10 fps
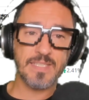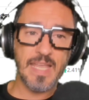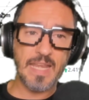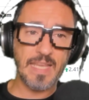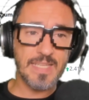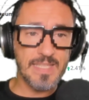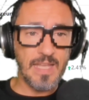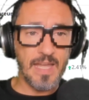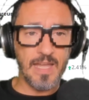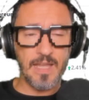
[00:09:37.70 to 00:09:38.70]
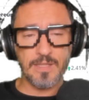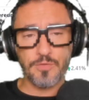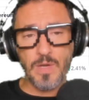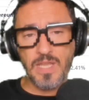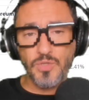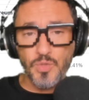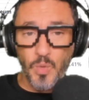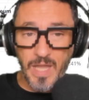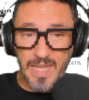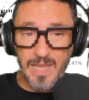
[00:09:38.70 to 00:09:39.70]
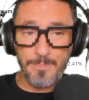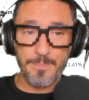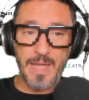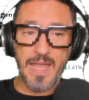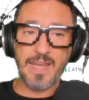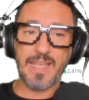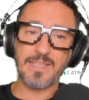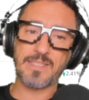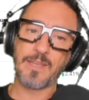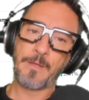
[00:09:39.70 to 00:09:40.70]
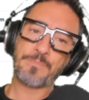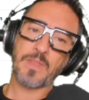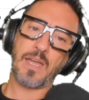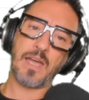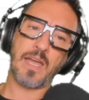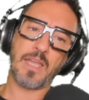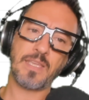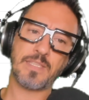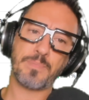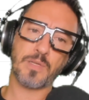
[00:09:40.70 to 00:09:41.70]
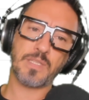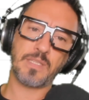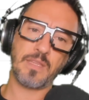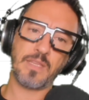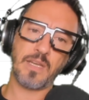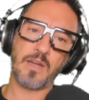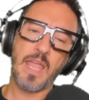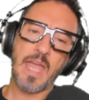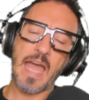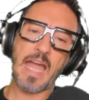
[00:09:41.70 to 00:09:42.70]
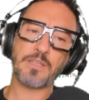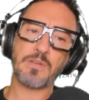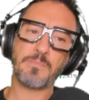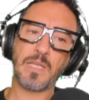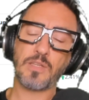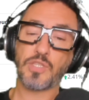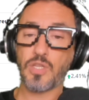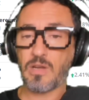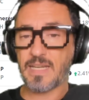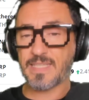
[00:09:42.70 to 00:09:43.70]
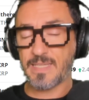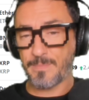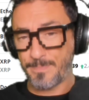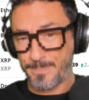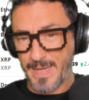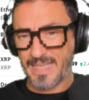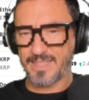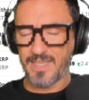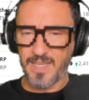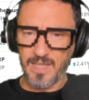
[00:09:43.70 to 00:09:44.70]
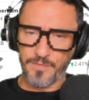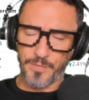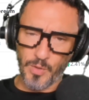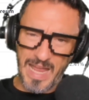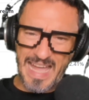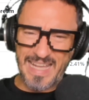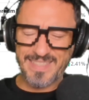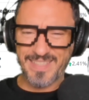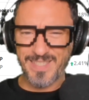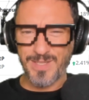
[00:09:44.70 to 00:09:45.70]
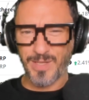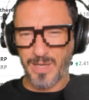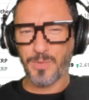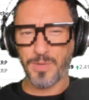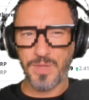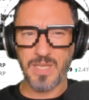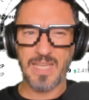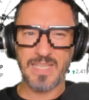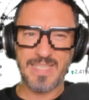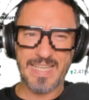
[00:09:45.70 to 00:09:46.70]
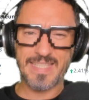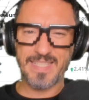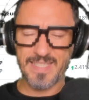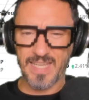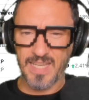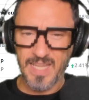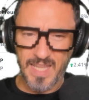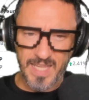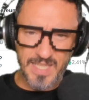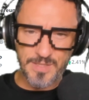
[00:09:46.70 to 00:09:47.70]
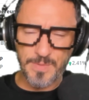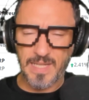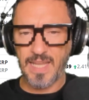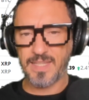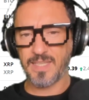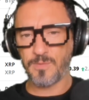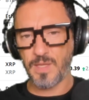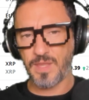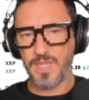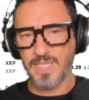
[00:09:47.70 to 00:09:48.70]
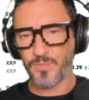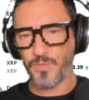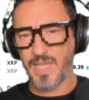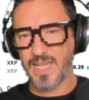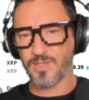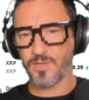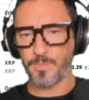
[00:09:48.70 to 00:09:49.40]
Sun is trying to help Binance. He's depositing there $100 million, but for us, it's not a good thing that Justin Sun is related with this fiasco,